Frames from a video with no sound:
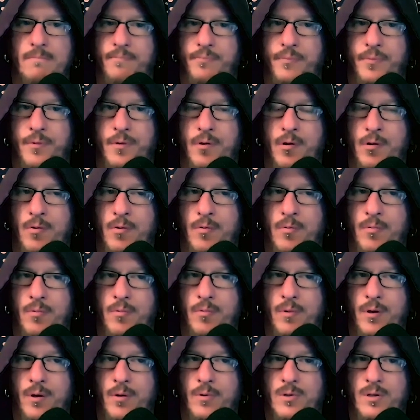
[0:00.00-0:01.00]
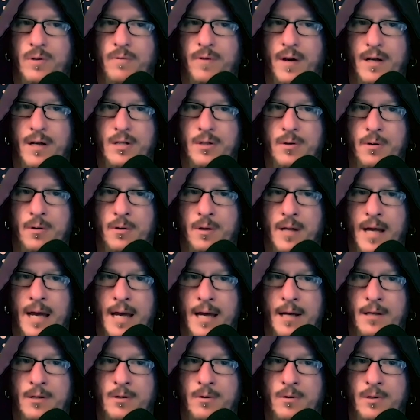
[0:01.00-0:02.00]
the use of external
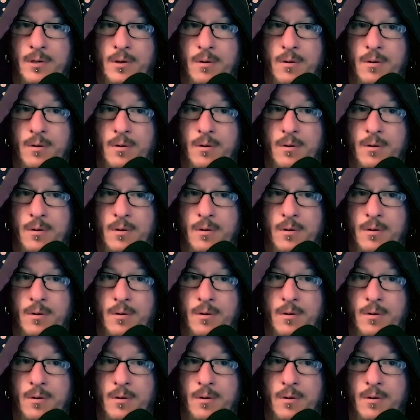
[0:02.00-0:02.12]
aids or,